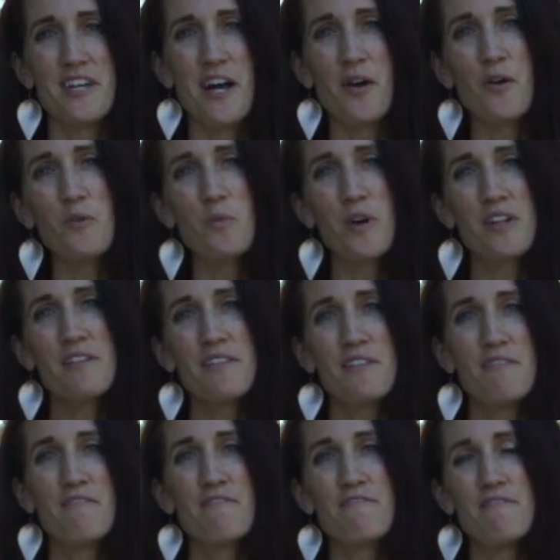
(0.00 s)
now, and one of
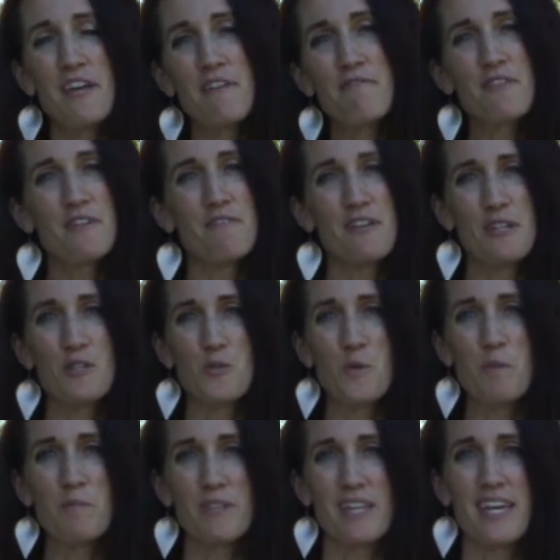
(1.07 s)
the favorite events
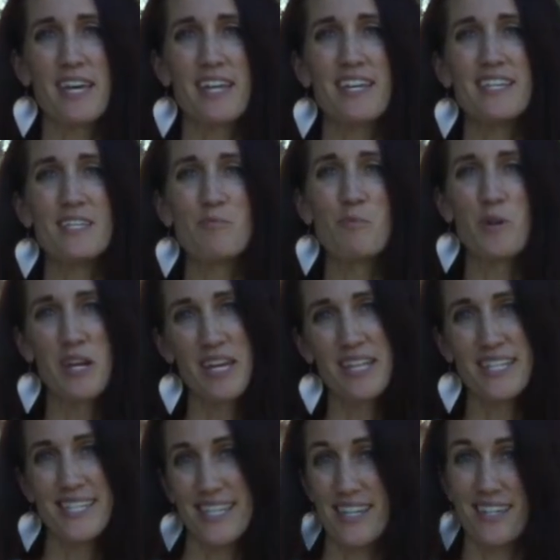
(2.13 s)
we plan is
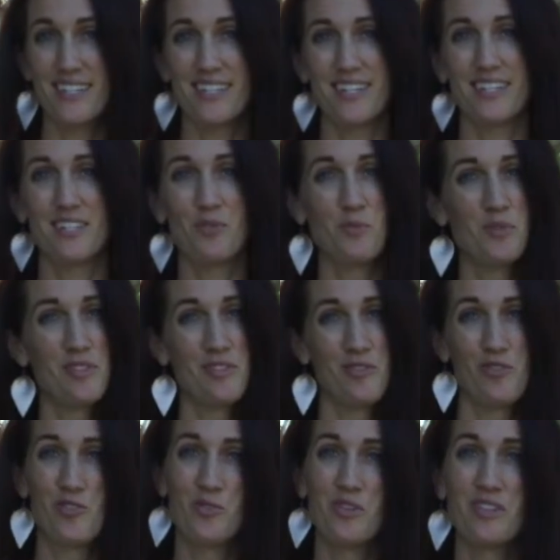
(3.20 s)
bringing Santa to
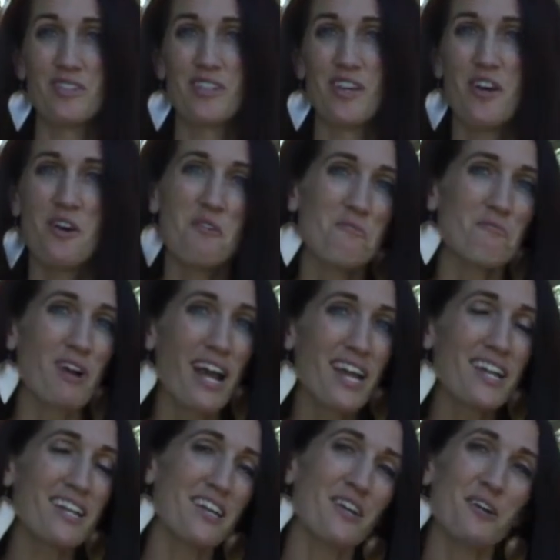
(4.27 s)
Woodland Shores.
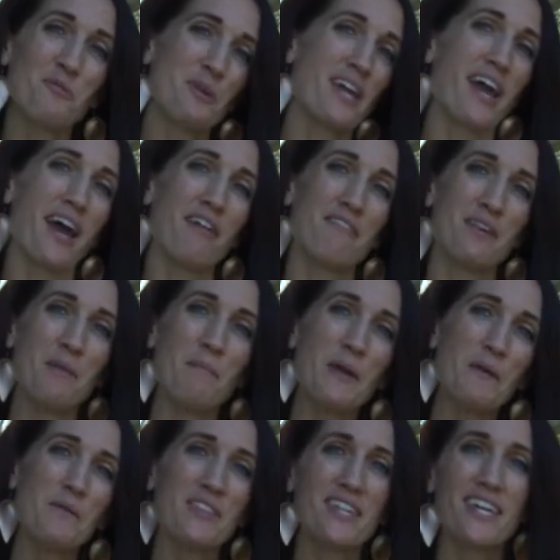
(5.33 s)
Right here, we have him
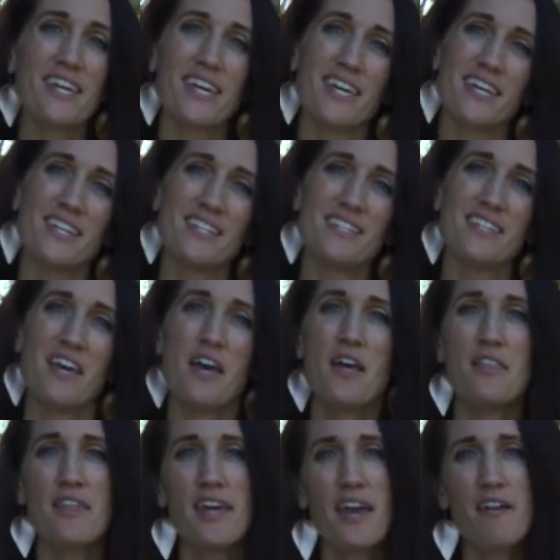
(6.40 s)
meet with the kids,
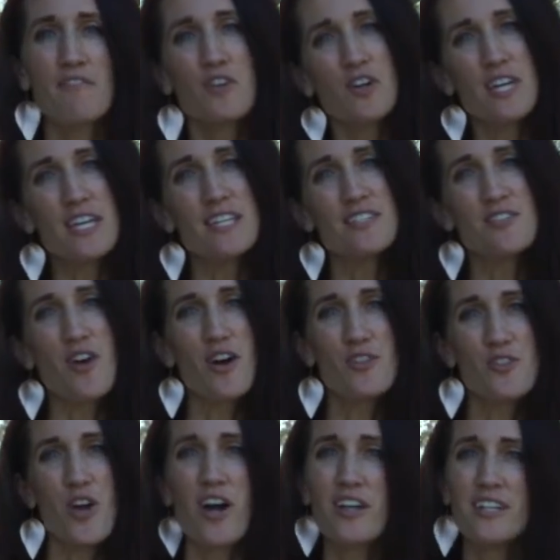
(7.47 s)
they have cookies and
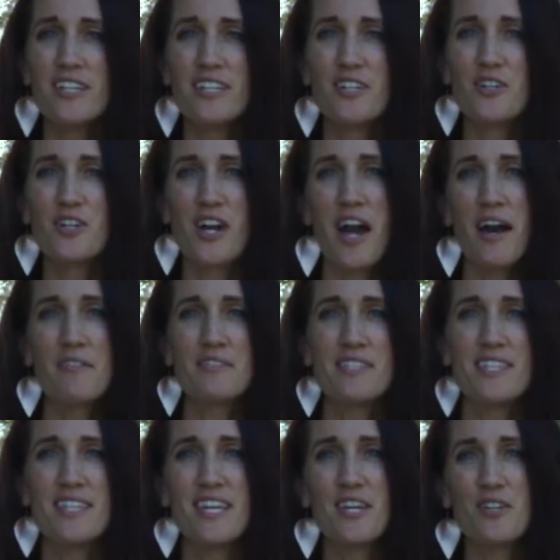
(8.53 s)
hot chocolate and crafts
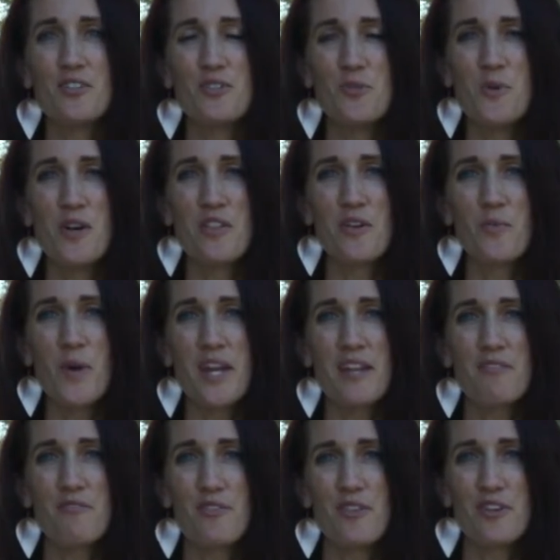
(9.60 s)
that they can do while they're
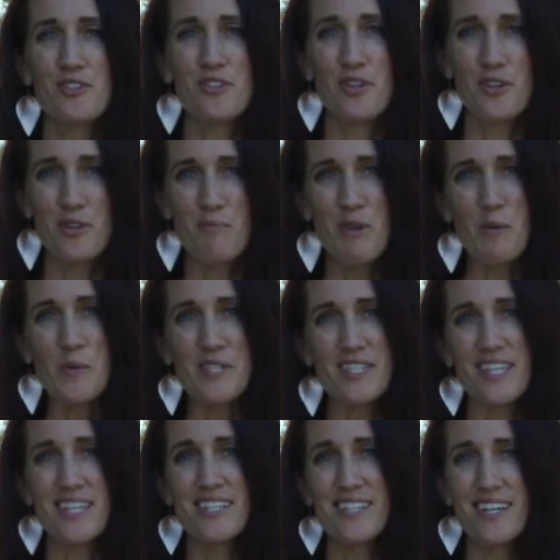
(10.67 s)
waiting for their turn to meet with
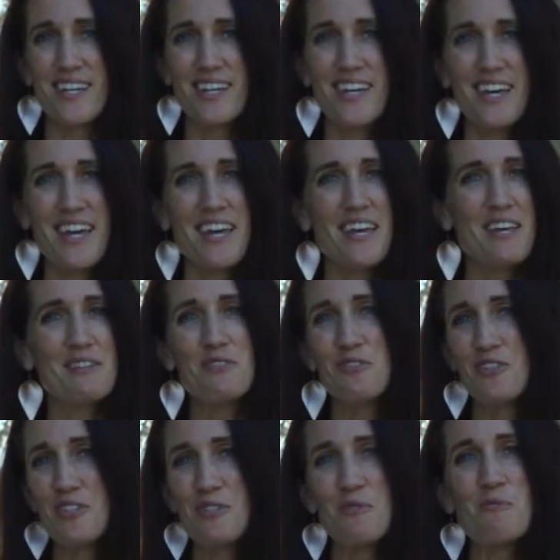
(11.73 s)
Santa. It's
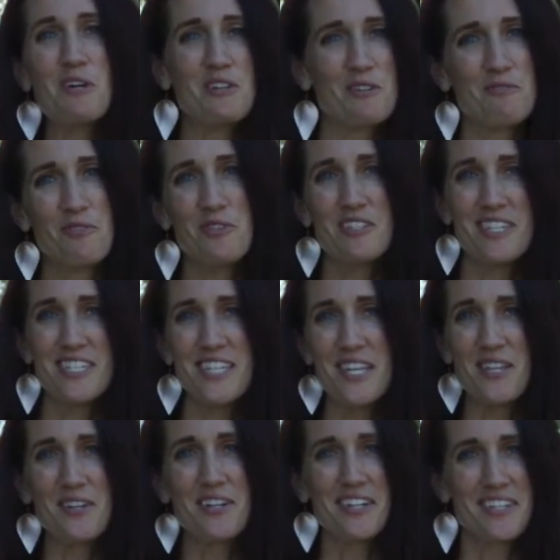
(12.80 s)
just wonderful to see
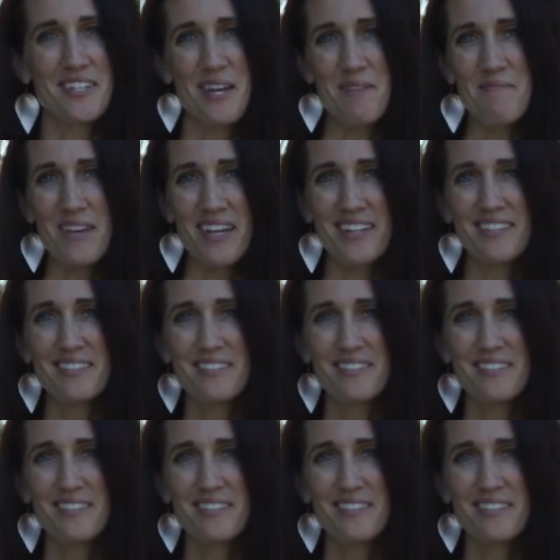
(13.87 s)
their excitement.